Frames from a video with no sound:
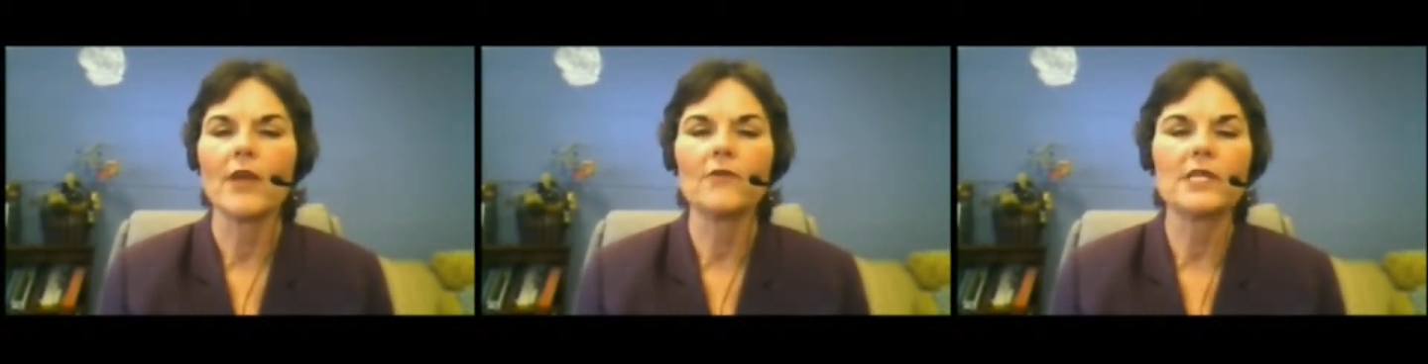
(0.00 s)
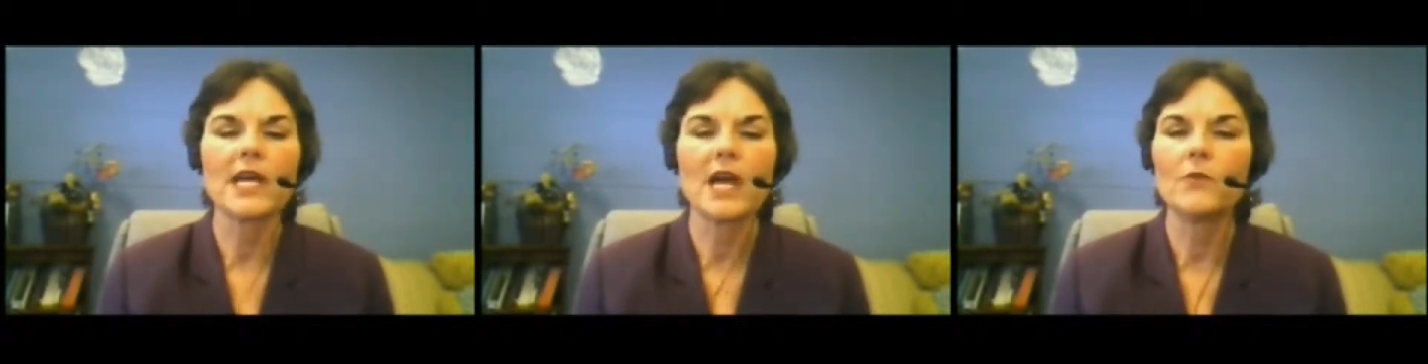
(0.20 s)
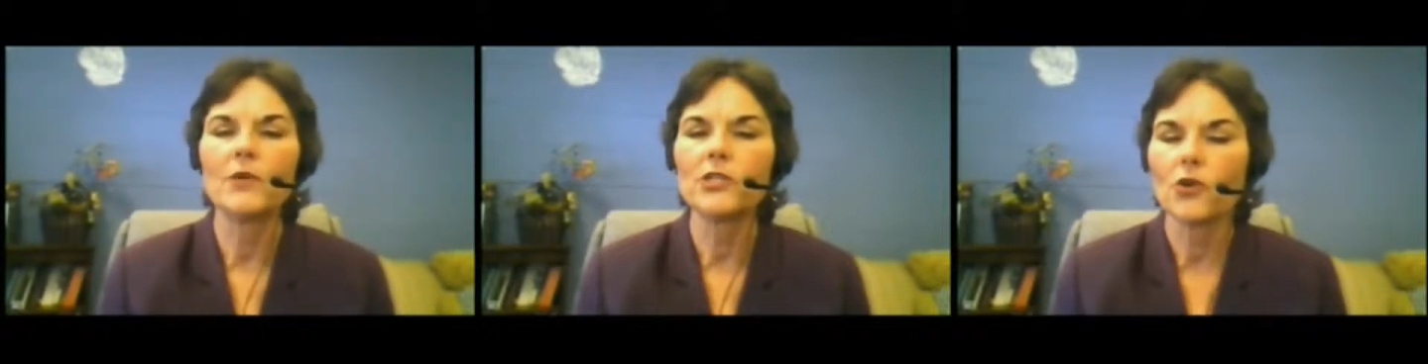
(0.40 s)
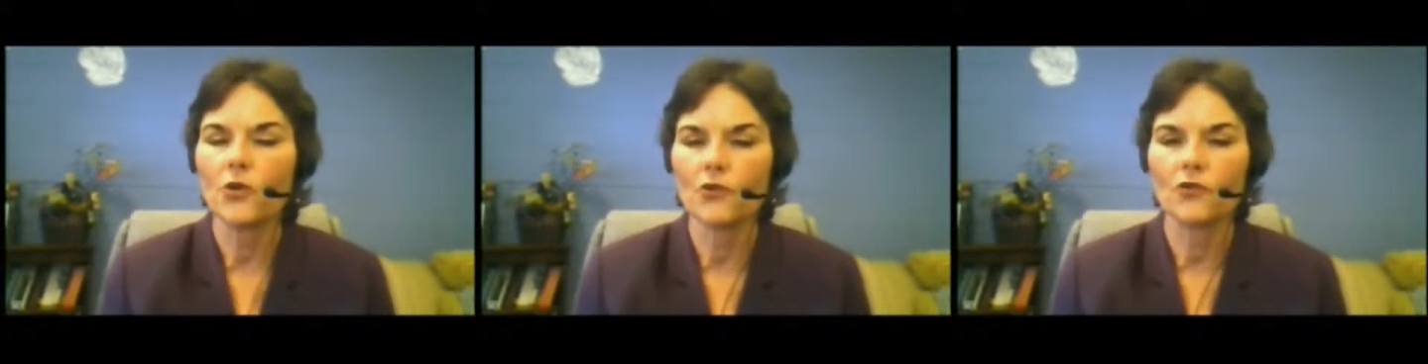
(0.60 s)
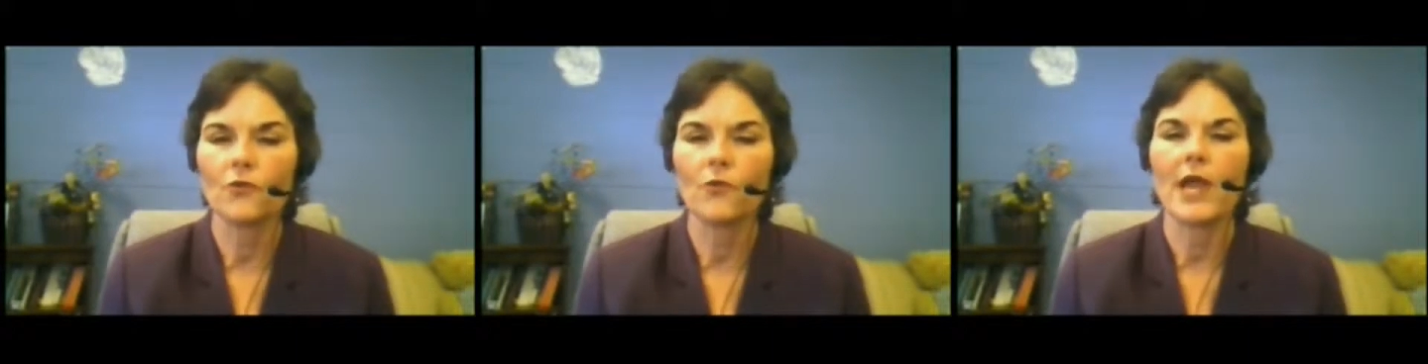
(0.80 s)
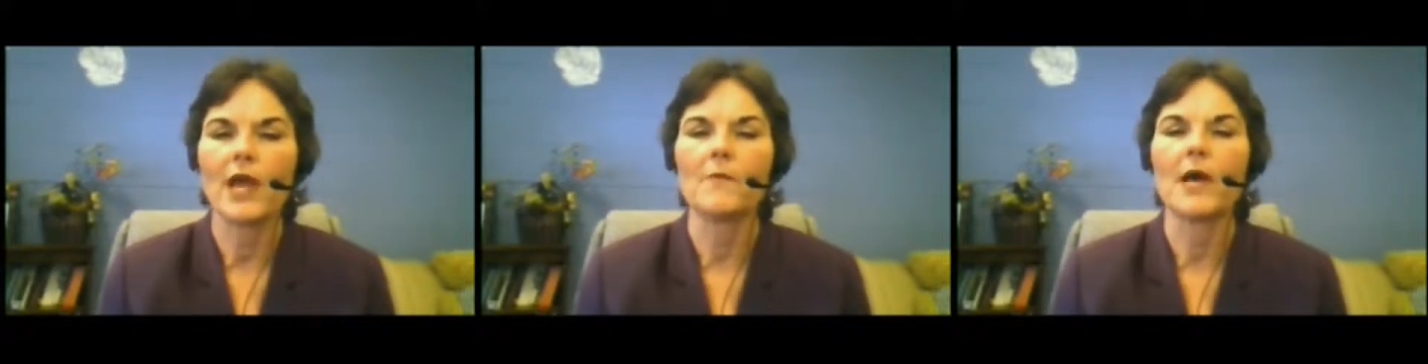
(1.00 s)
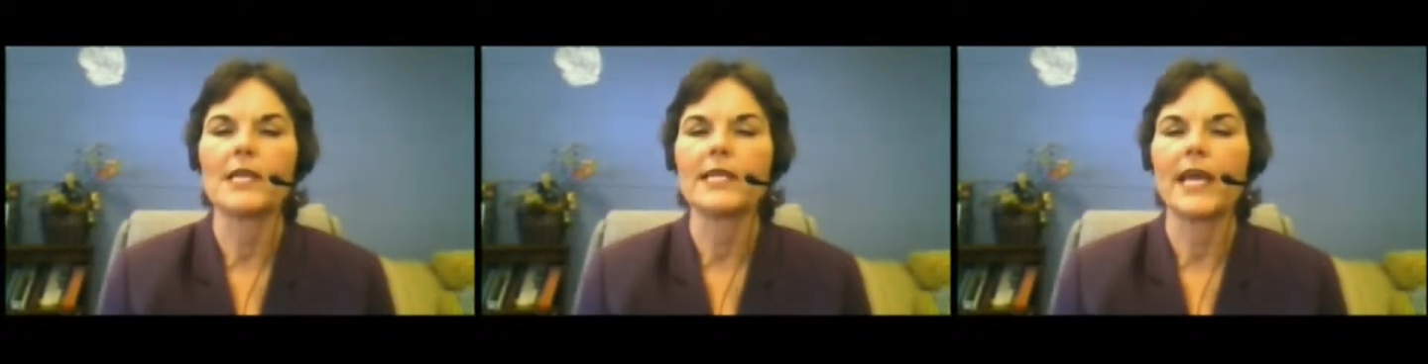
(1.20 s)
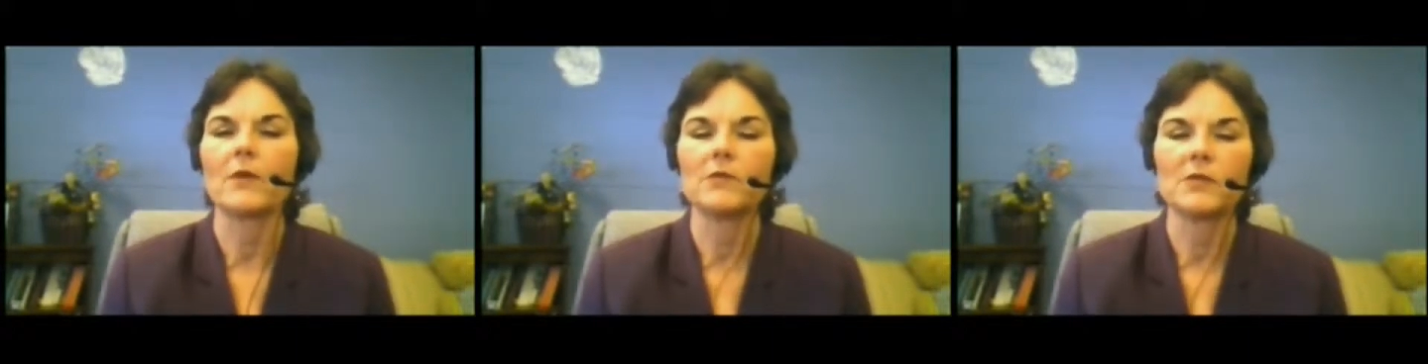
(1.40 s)
Every time we turned around,
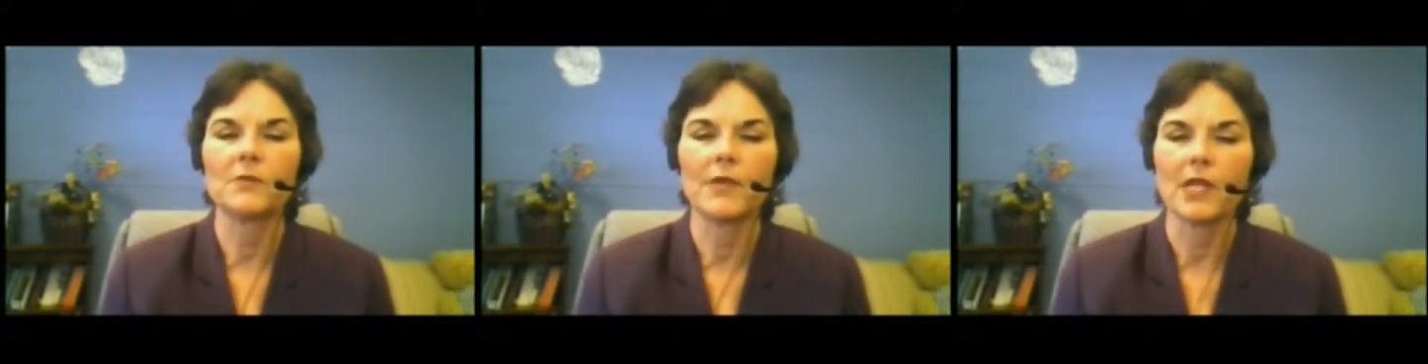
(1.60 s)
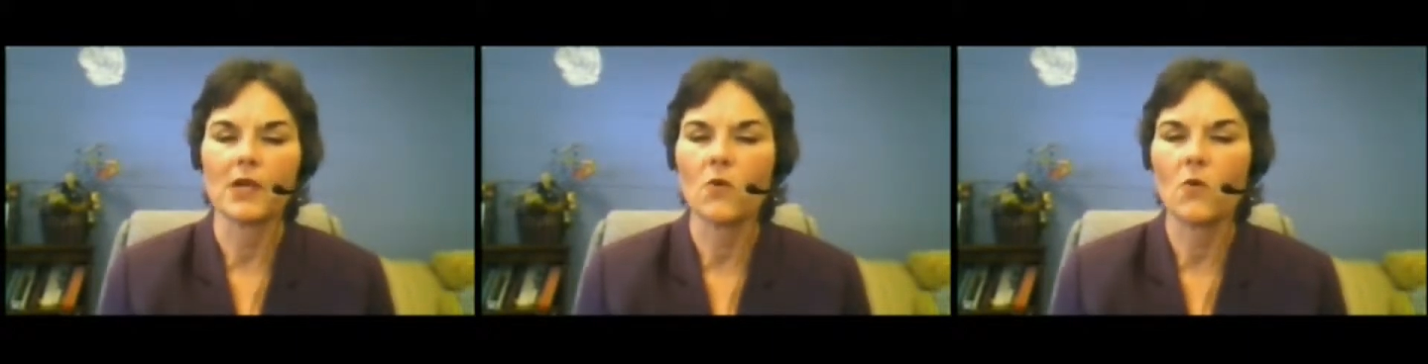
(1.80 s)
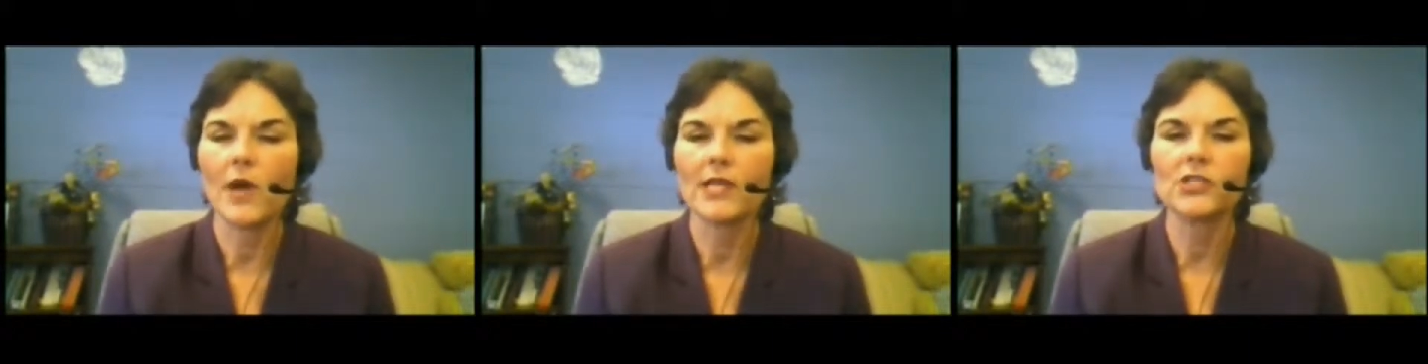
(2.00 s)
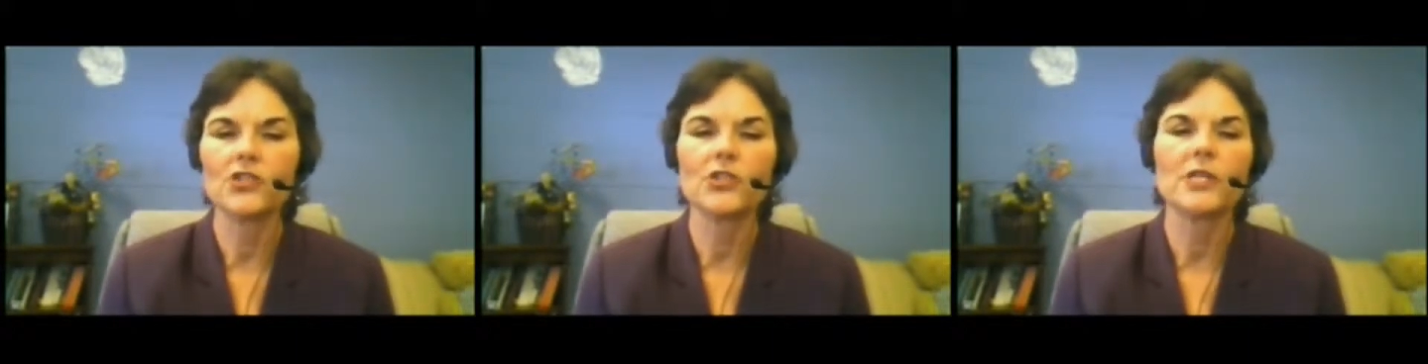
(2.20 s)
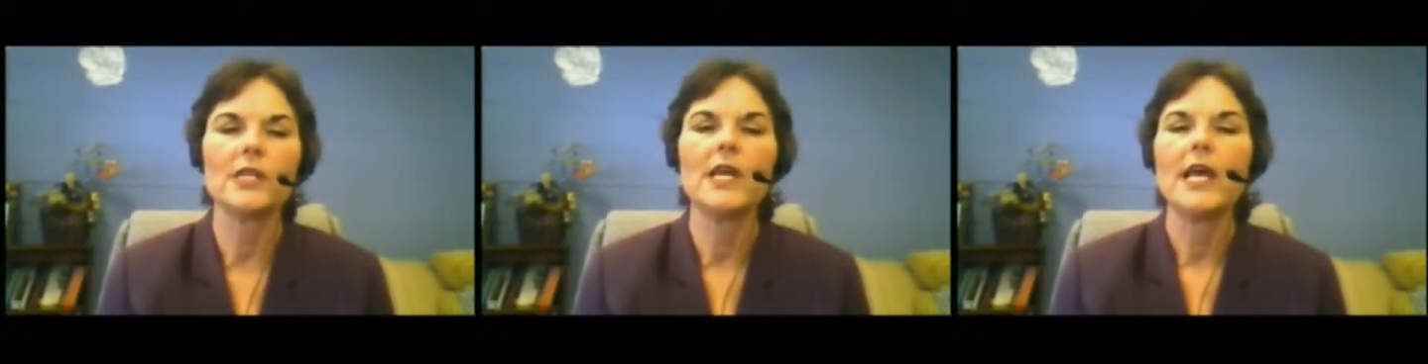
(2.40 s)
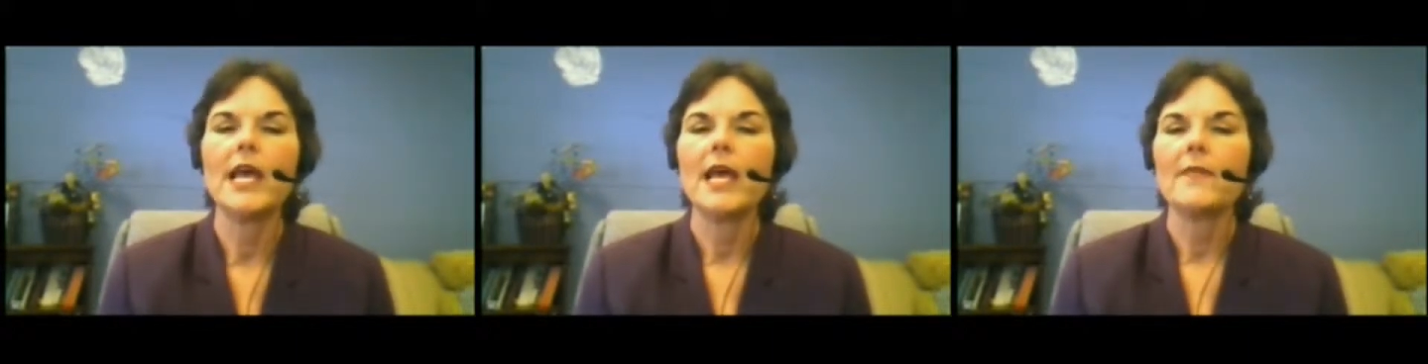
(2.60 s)
my dad was being questioned.